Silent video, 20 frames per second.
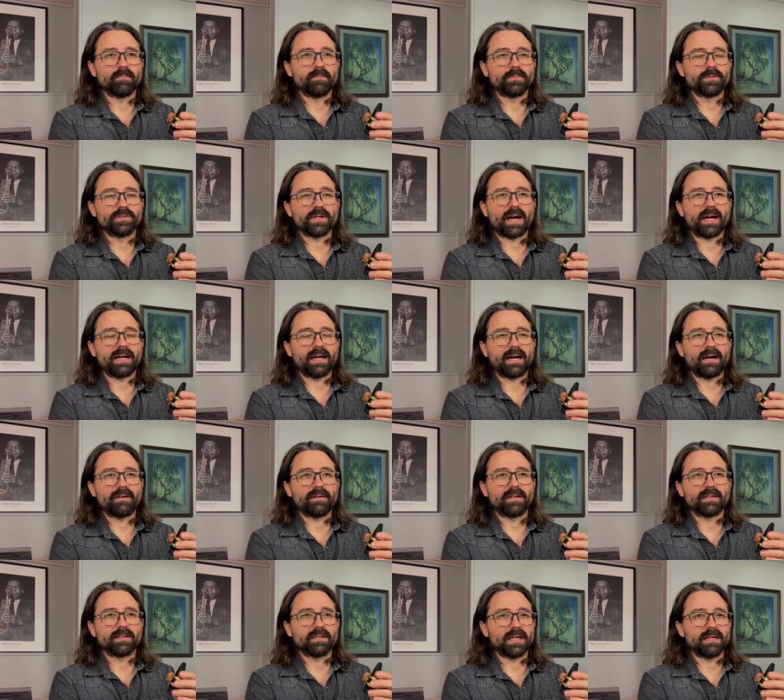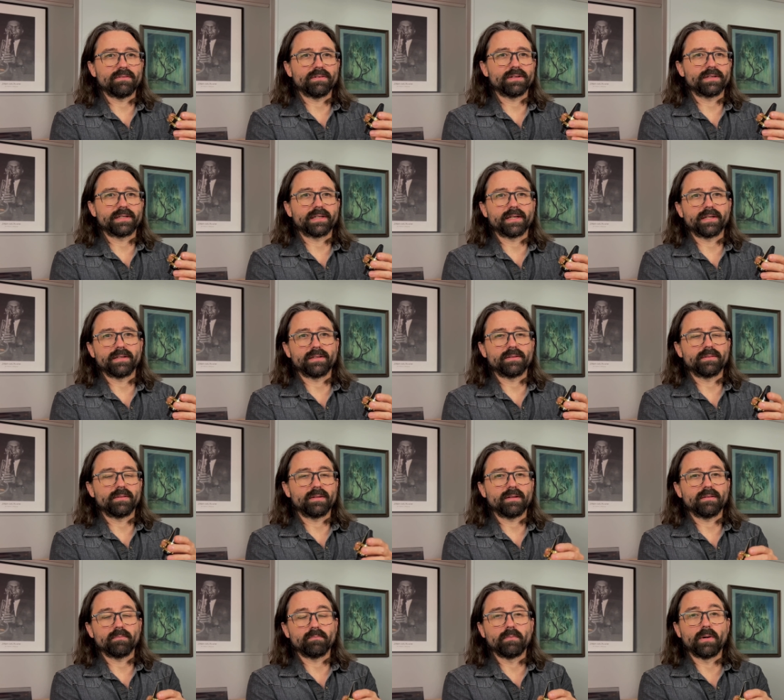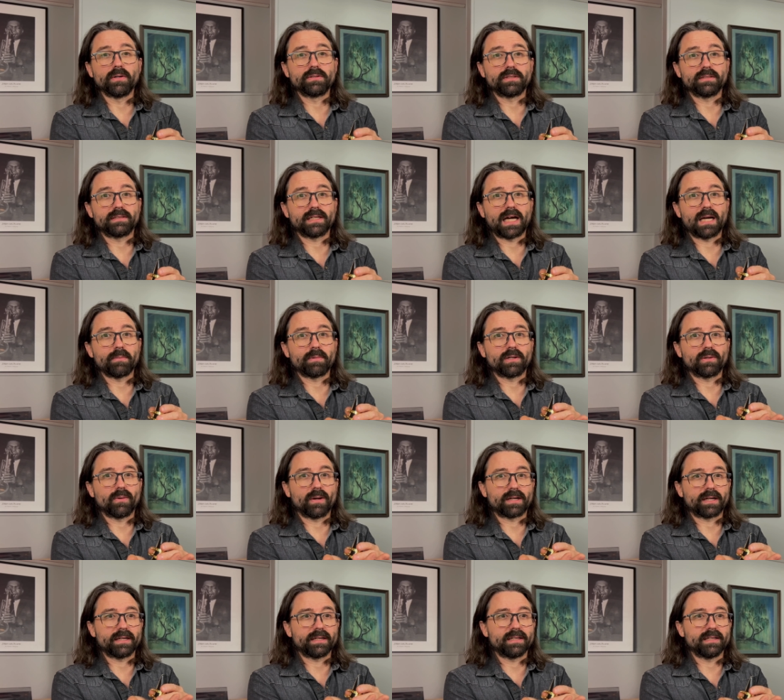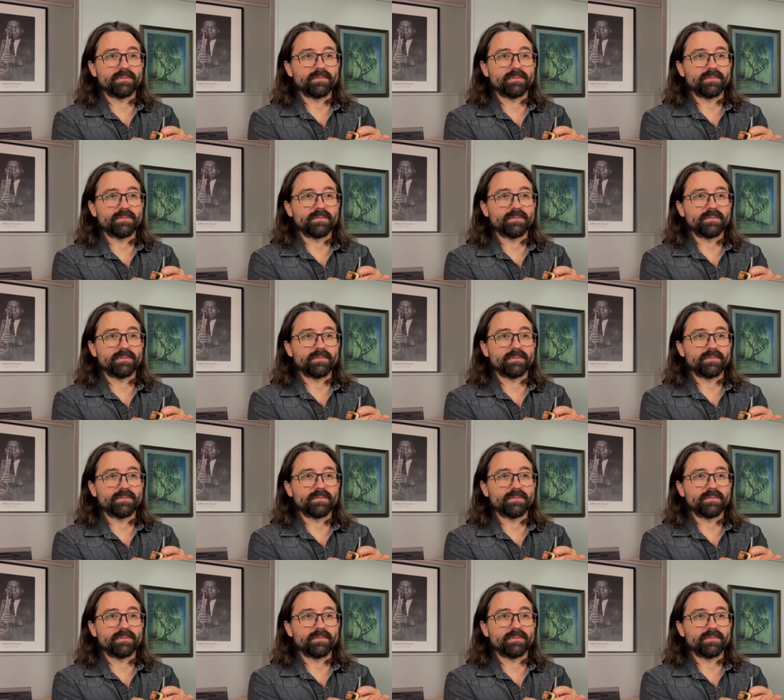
dried out and it's leveled again, and most of the time it'll work again.